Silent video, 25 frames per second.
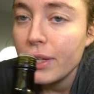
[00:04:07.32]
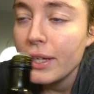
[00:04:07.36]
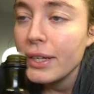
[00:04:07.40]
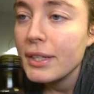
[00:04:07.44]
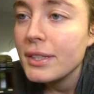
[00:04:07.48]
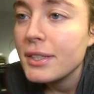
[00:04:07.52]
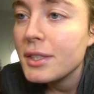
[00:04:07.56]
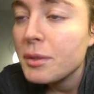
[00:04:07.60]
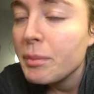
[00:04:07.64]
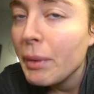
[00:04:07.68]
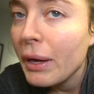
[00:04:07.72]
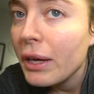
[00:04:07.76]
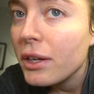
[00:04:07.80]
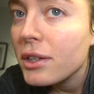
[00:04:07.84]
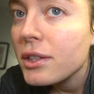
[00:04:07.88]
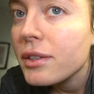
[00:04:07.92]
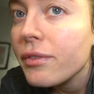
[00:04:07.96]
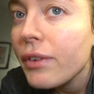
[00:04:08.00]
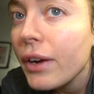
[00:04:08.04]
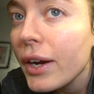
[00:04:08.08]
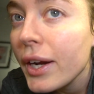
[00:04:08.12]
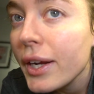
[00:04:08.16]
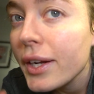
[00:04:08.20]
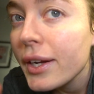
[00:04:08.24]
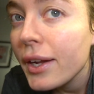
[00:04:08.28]
It smells
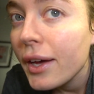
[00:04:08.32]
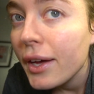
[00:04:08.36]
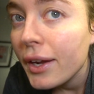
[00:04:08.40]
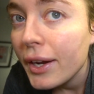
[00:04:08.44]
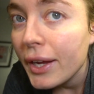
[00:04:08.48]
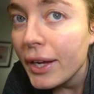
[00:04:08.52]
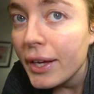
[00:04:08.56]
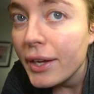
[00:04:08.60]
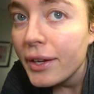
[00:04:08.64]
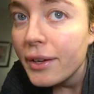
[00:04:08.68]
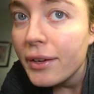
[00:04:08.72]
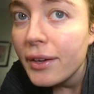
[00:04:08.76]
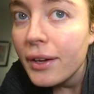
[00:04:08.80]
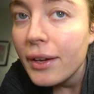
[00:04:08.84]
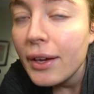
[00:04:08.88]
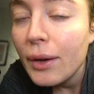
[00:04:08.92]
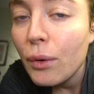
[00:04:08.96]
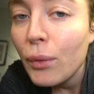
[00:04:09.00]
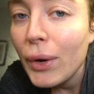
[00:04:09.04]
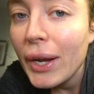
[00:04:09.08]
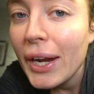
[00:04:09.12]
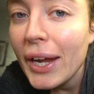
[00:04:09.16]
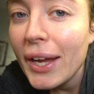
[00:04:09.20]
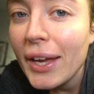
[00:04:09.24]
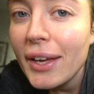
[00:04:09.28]
very nutty.
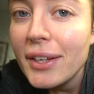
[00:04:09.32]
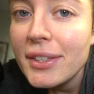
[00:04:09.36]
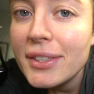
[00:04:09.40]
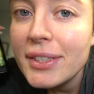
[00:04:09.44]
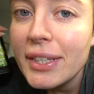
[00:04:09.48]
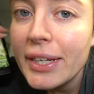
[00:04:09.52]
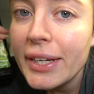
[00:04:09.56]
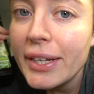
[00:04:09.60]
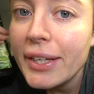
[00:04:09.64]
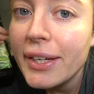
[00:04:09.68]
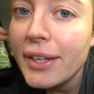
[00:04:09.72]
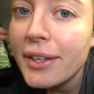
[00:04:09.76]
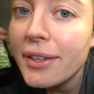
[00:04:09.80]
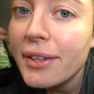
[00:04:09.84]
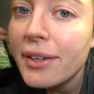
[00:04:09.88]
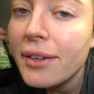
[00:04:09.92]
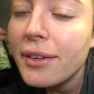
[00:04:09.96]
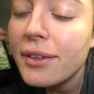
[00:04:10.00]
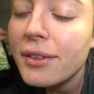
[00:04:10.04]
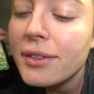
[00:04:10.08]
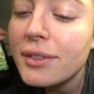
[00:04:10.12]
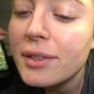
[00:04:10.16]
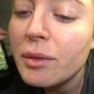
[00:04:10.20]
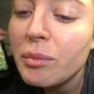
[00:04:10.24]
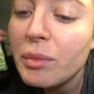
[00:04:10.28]
When it gets heated,
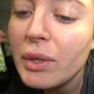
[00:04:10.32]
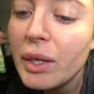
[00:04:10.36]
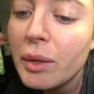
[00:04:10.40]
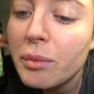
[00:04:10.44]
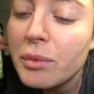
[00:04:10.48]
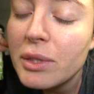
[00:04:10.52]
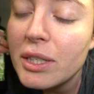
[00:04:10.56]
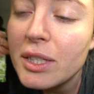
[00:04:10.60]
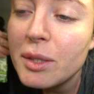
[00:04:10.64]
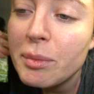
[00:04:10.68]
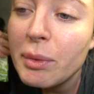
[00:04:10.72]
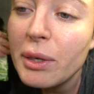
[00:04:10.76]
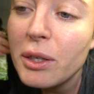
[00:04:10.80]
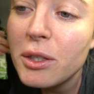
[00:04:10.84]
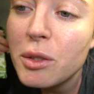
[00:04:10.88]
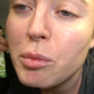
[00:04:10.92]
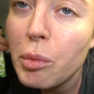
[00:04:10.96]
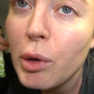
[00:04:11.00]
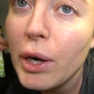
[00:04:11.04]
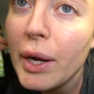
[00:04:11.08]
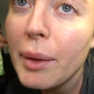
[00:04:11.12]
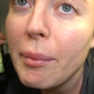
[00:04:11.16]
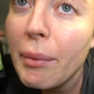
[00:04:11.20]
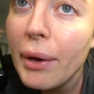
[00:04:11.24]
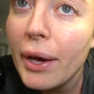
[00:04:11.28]
sometimes it smells
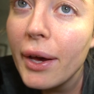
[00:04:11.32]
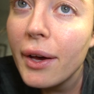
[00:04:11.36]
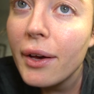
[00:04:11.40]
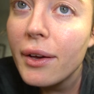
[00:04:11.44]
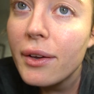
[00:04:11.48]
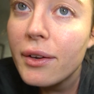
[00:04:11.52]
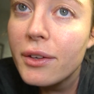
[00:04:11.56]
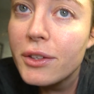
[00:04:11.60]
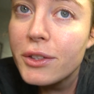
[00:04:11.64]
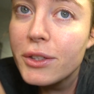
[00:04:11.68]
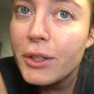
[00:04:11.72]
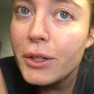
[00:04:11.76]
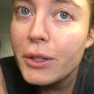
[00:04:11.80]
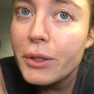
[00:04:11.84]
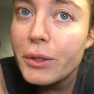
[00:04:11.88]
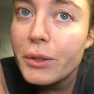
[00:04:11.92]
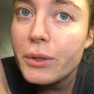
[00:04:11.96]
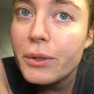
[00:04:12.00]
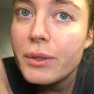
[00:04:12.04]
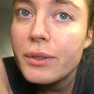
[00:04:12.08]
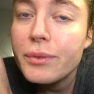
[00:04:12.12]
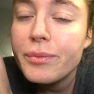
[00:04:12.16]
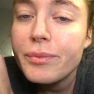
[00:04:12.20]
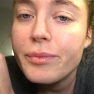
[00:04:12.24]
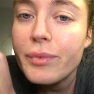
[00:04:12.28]
pretty bad, so
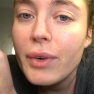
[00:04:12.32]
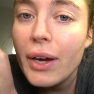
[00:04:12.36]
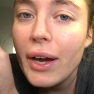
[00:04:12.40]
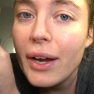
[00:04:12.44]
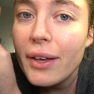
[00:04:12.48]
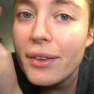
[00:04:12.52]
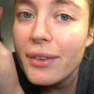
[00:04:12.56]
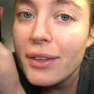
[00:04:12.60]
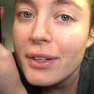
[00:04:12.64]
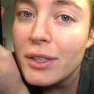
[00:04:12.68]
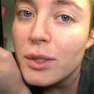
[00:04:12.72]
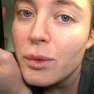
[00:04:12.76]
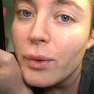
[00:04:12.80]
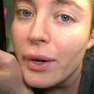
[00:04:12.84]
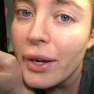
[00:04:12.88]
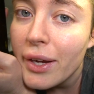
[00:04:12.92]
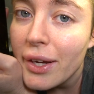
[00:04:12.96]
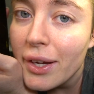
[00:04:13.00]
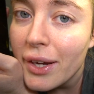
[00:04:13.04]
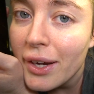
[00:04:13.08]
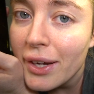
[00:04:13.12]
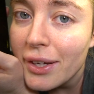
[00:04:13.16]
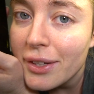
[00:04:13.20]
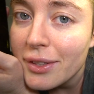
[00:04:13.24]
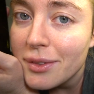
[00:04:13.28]
that's
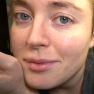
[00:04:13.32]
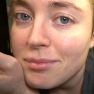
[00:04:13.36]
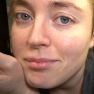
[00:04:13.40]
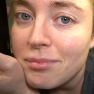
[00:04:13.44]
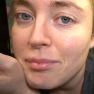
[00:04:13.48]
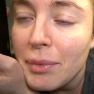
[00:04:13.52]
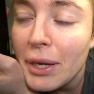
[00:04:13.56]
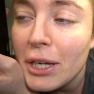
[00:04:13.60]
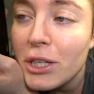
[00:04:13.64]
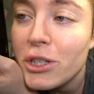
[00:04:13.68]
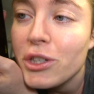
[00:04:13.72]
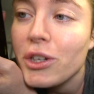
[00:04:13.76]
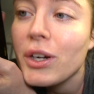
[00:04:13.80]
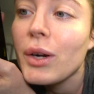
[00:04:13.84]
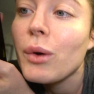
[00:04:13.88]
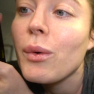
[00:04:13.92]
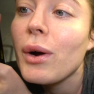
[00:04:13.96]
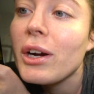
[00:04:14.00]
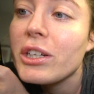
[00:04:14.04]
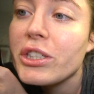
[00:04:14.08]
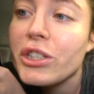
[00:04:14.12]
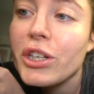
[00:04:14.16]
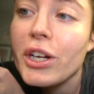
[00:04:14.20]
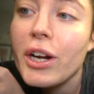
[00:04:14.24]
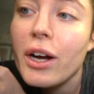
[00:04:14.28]
why I make sure I
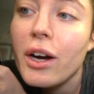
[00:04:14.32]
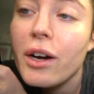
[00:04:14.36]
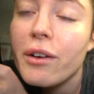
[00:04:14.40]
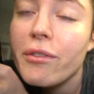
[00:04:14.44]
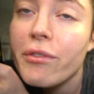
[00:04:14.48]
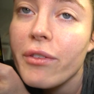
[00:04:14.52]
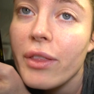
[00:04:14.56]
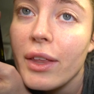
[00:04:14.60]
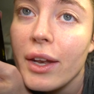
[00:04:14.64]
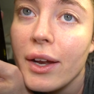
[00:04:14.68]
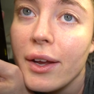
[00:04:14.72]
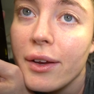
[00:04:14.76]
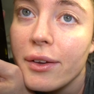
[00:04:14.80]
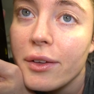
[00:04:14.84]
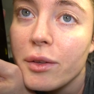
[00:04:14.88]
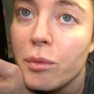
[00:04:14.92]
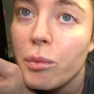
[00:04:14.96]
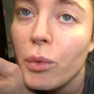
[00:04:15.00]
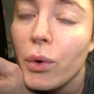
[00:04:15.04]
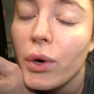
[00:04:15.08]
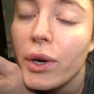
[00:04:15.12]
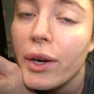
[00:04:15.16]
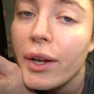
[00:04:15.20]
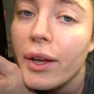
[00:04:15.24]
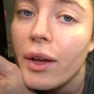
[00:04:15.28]
wash it off the next
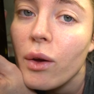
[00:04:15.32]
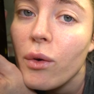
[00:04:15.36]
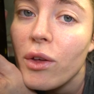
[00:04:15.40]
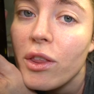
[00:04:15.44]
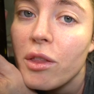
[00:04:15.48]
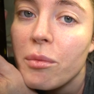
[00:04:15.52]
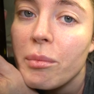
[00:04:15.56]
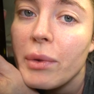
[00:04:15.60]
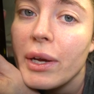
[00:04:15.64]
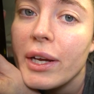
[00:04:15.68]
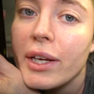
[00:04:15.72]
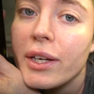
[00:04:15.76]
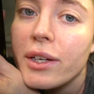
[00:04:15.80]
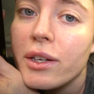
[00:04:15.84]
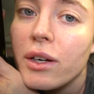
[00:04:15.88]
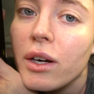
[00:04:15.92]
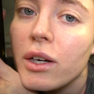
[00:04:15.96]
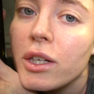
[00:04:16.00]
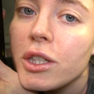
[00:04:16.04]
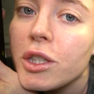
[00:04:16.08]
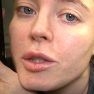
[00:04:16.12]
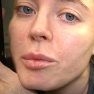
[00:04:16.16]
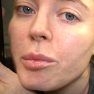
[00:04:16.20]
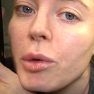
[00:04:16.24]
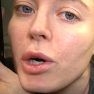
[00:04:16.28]
morning with my
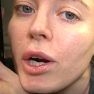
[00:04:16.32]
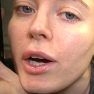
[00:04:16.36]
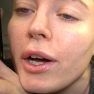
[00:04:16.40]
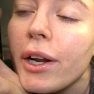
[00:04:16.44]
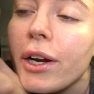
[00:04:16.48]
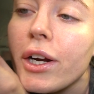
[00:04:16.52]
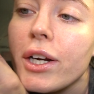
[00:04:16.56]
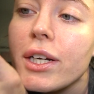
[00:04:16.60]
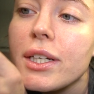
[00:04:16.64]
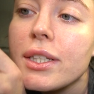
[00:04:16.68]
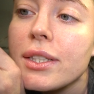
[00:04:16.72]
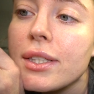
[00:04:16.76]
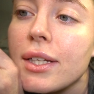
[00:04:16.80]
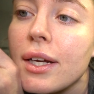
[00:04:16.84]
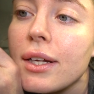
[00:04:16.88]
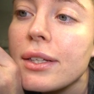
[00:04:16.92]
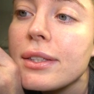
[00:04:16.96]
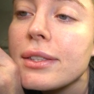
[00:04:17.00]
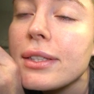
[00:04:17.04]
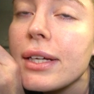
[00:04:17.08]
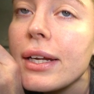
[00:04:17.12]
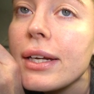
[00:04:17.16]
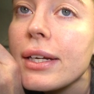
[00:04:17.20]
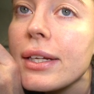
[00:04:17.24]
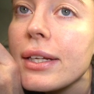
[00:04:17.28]
Dr. Bronner's
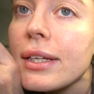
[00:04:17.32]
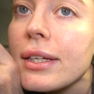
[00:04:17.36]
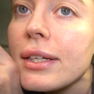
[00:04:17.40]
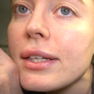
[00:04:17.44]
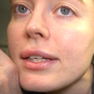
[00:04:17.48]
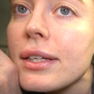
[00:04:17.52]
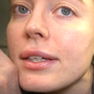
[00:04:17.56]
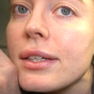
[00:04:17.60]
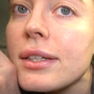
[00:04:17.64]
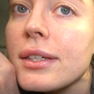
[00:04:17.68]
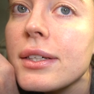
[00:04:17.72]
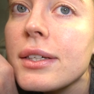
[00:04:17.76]
unscented.